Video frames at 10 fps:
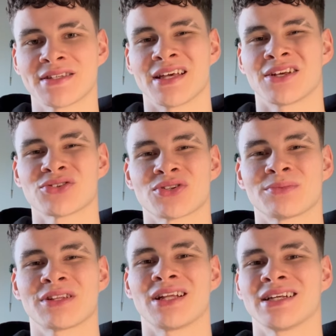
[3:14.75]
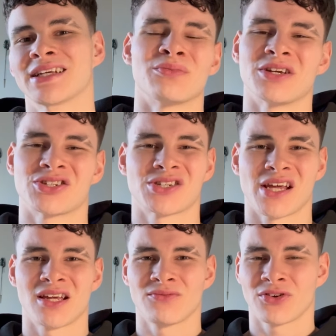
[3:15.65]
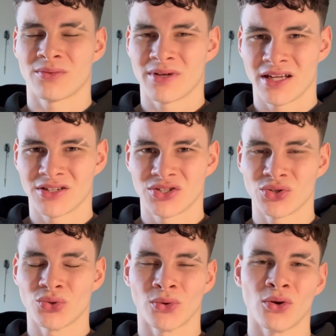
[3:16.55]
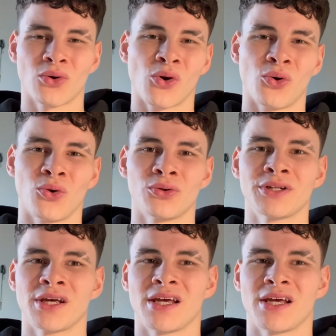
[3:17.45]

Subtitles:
It goes something like, it'd be a shame for a man to grow old